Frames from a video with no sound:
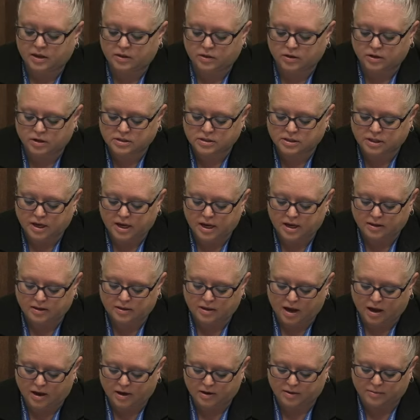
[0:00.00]
looks like
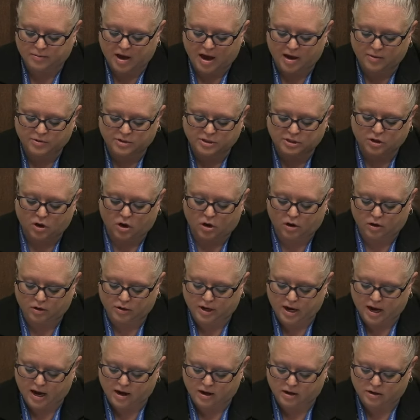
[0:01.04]
um, I was called
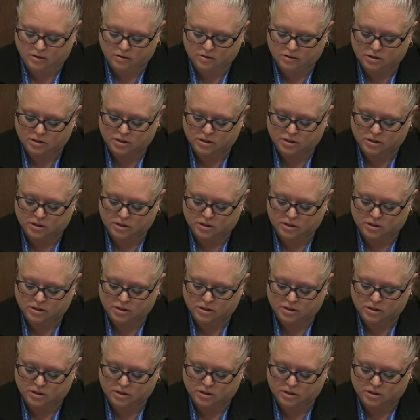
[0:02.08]
out